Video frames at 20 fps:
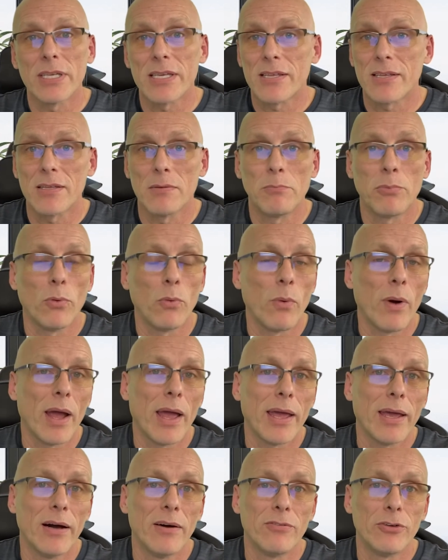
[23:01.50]
simple
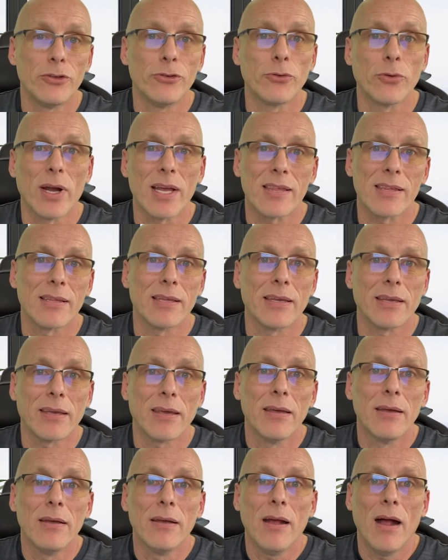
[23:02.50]
way of addressing
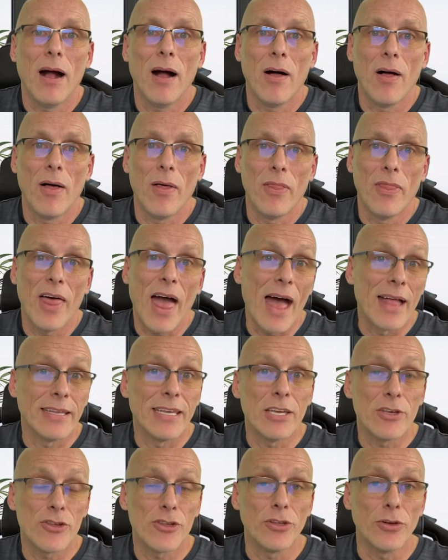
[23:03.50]
that
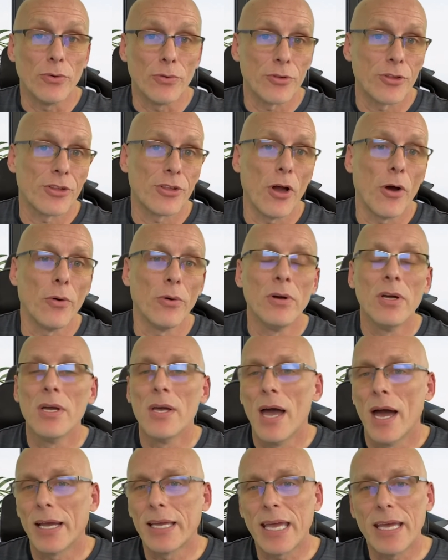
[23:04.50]
issue. So
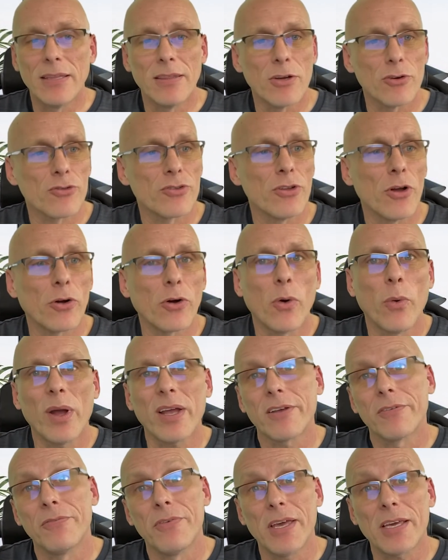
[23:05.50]
again, there's no quick
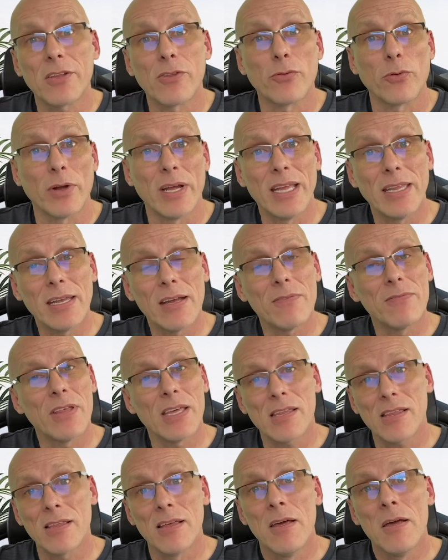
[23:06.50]
fix for any of
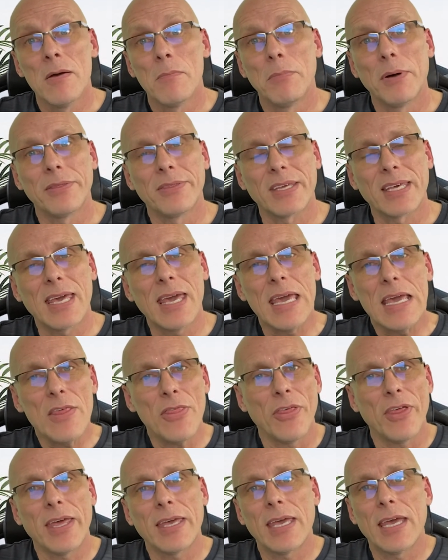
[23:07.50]
this, but the key
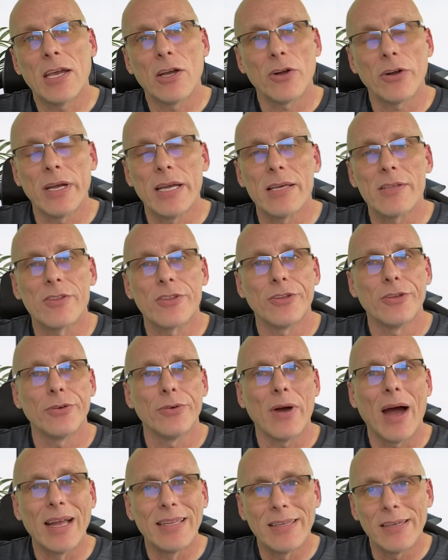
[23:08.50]
thing here is to
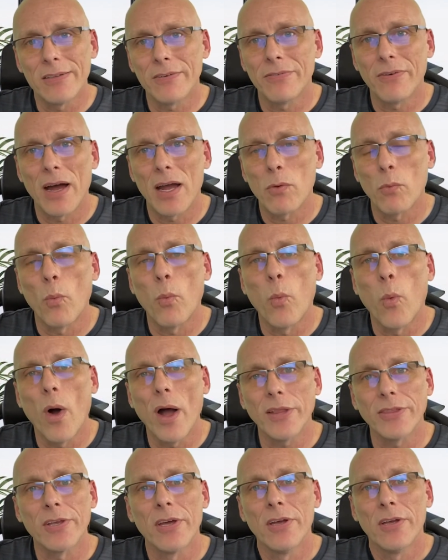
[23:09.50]
identify
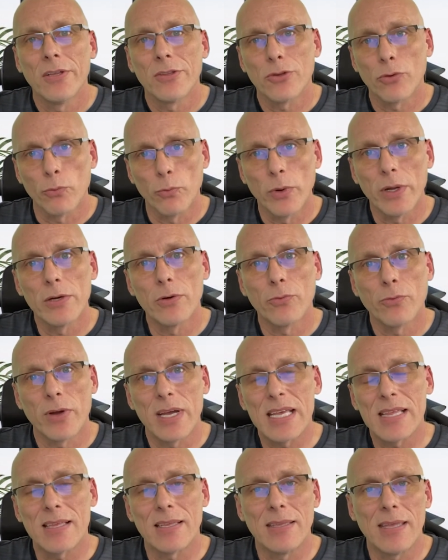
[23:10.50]
what the real
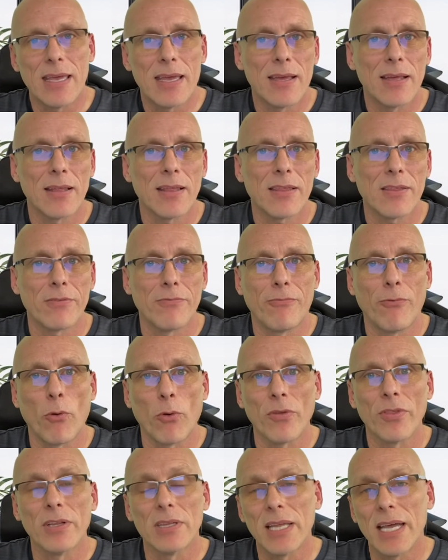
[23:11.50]
reason is for
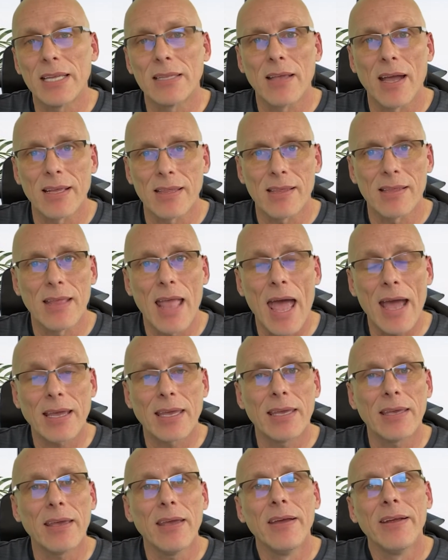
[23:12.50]
the late night
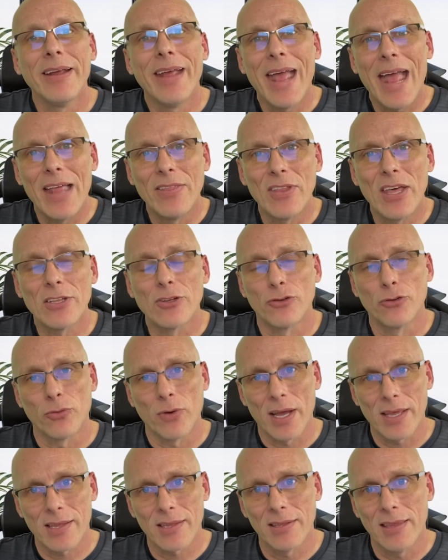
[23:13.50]
snacking and then
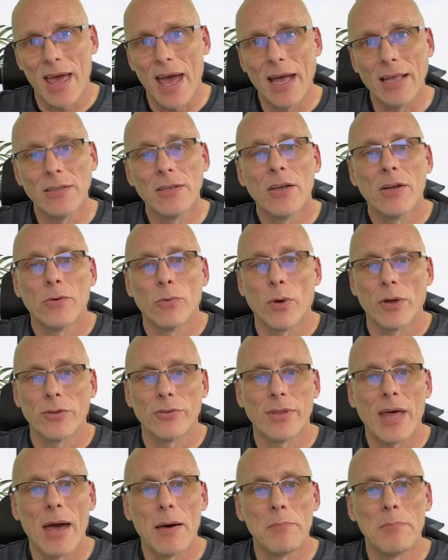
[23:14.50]
address that, whether
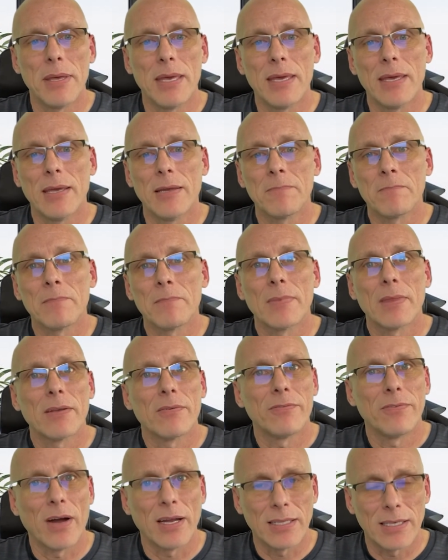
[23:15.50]
that be
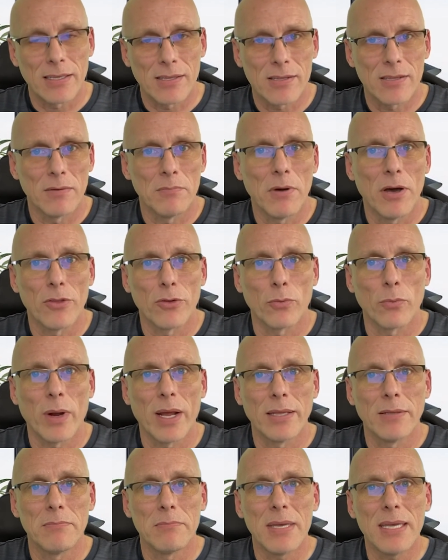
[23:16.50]
finding some other way
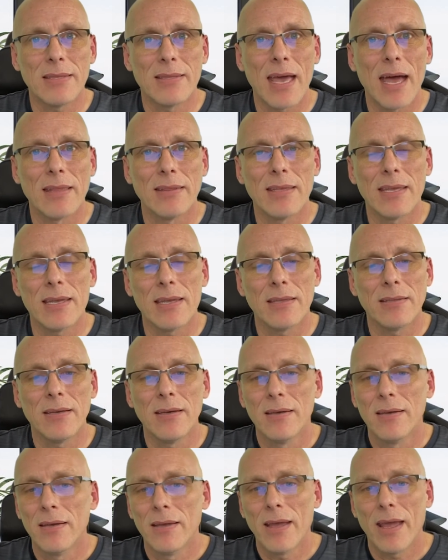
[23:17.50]
to meet that need
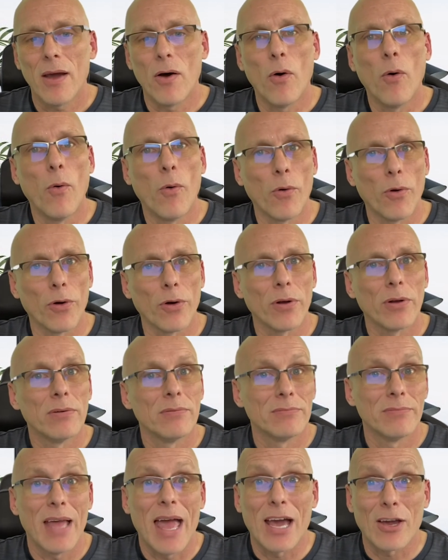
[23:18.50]
or
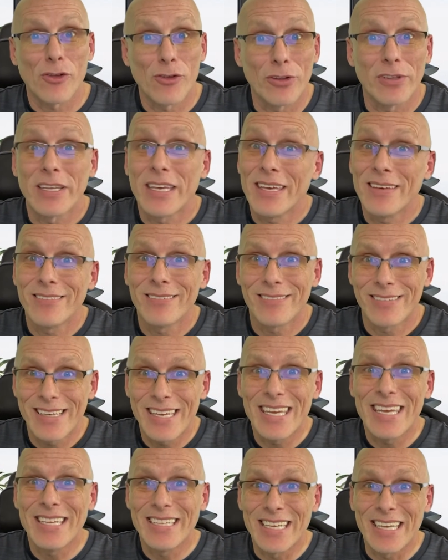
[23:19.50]
actually
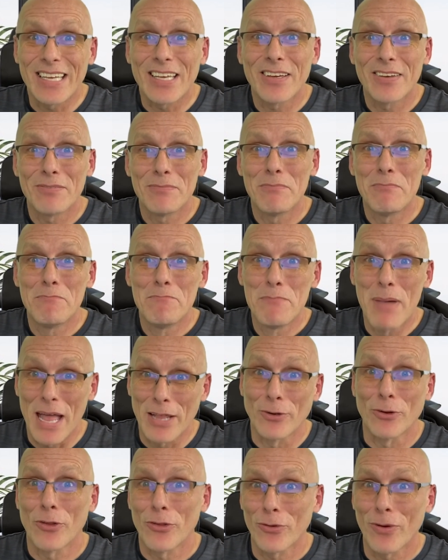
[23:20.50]
eating
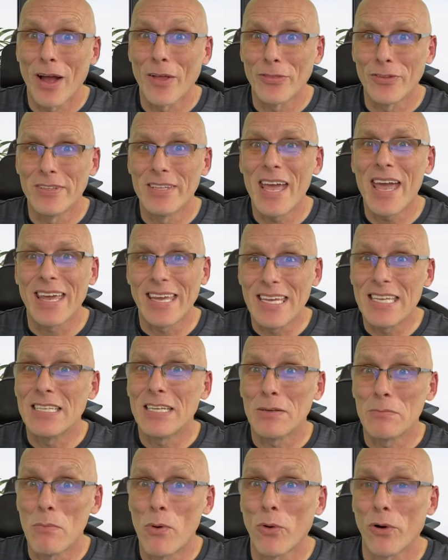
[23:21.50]
better throughout the day,
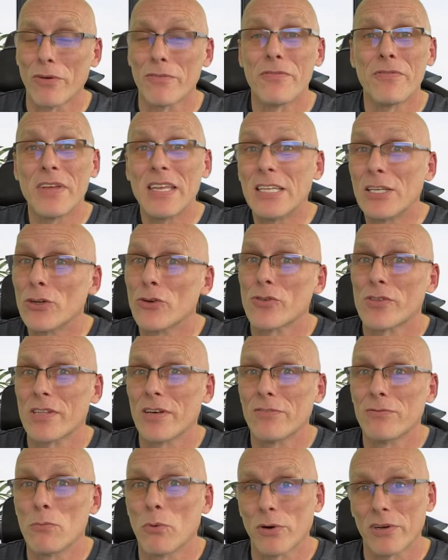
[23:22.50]
eating more, feeding
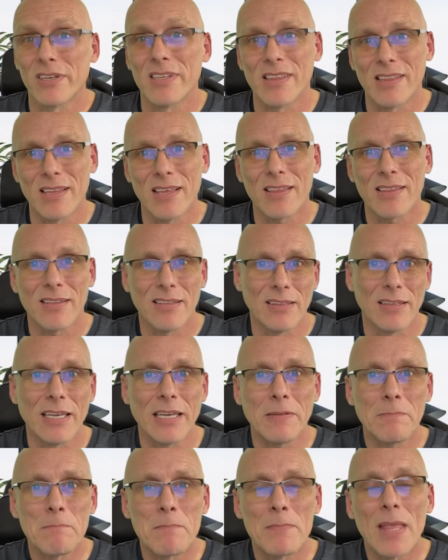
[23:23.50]
yourself more consistently.
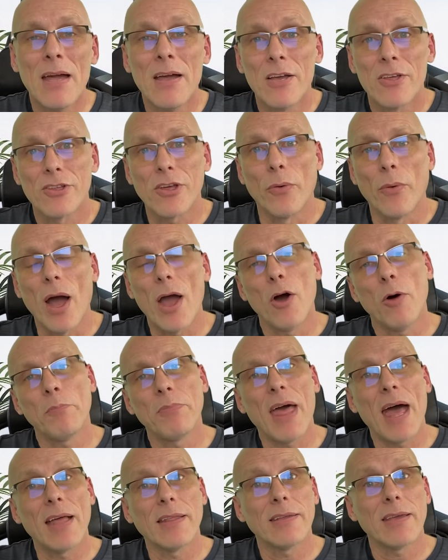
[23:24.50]
So I hope
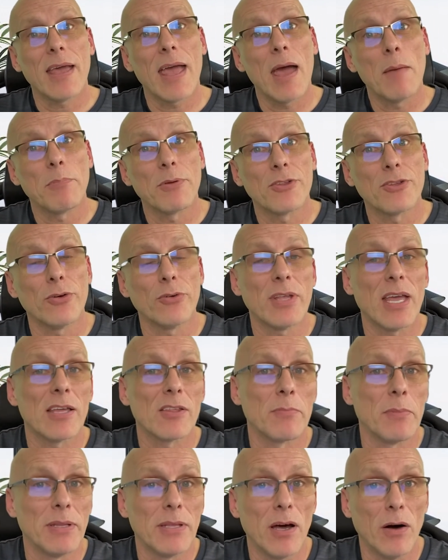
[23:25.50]
that episode has
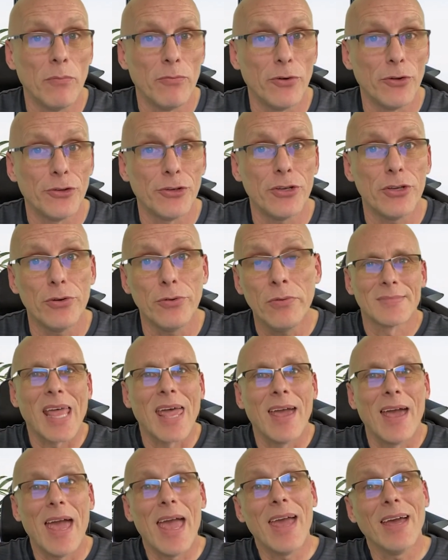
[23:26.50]
been helpful to you.
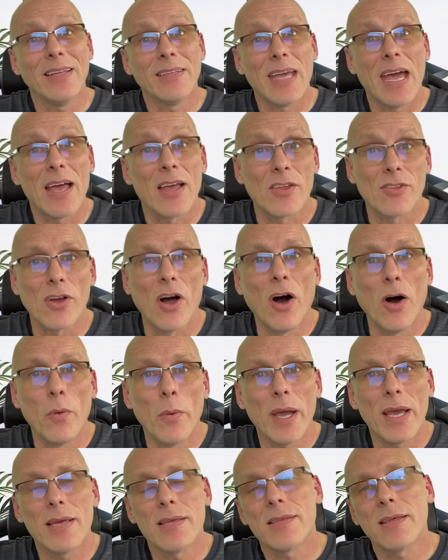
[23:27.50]
And as
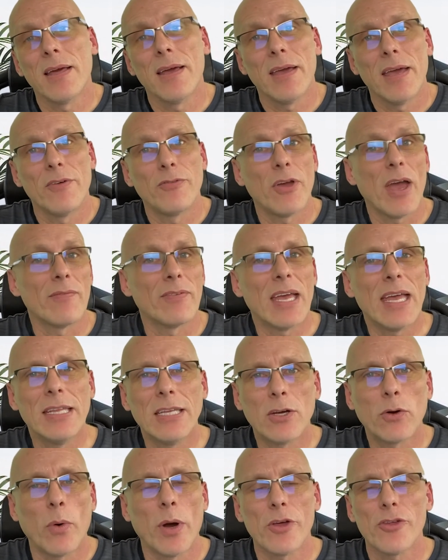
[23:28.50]
always, if you have any
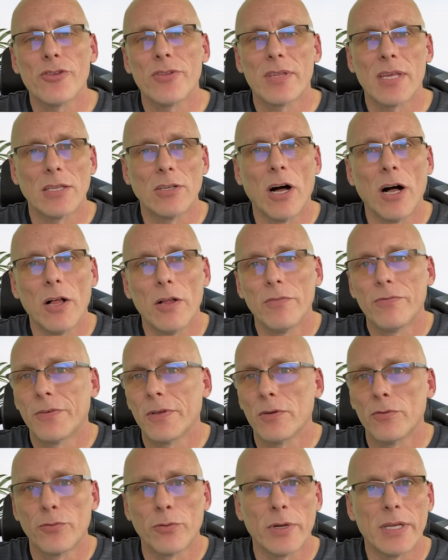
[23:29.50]
questions at all,
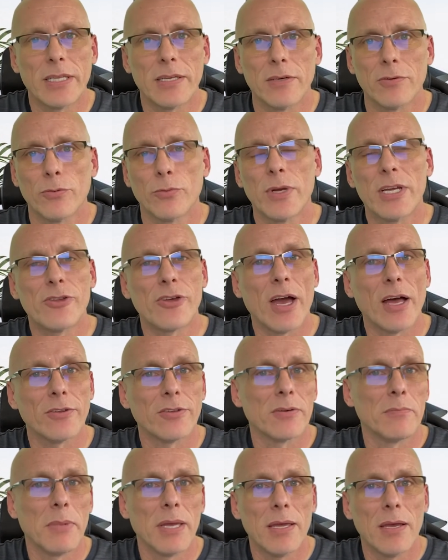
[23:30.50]
feel free to reach out
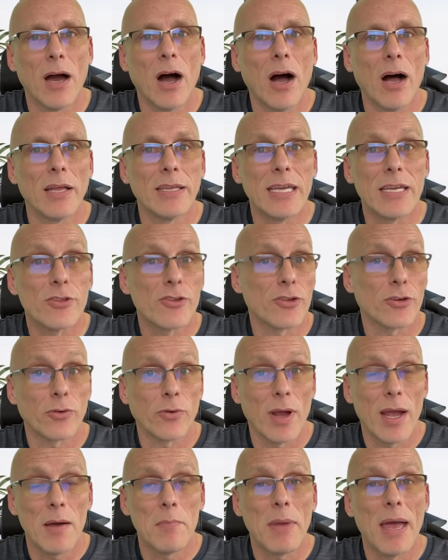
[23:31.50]
to me on
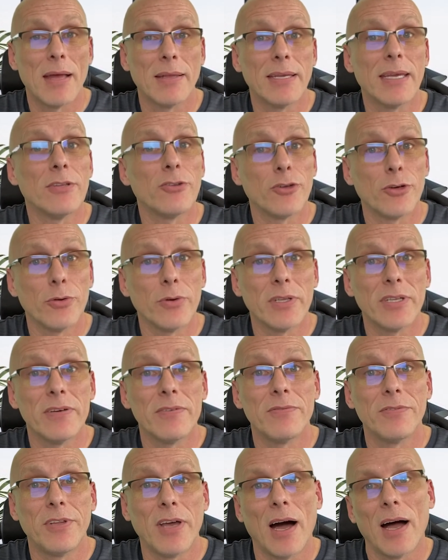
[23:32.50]
Instagram at
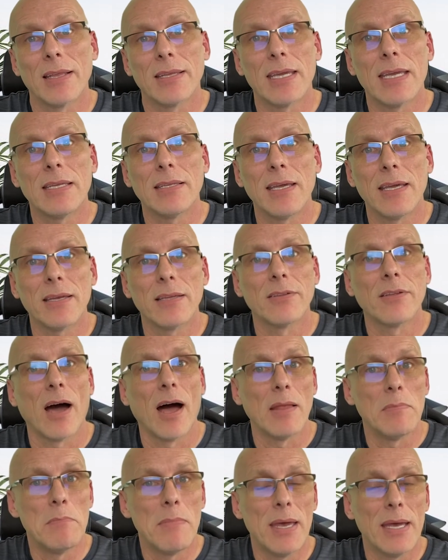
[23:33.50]

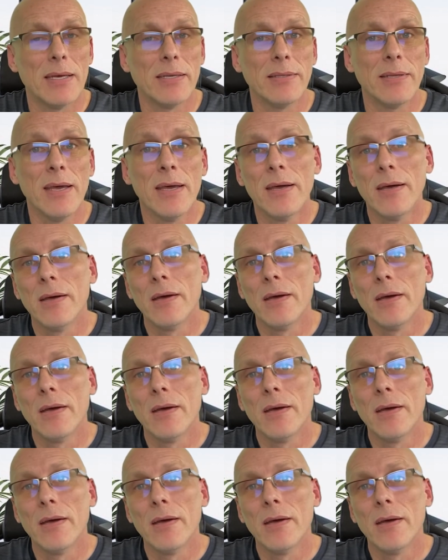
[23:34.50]
intuitive.eating.men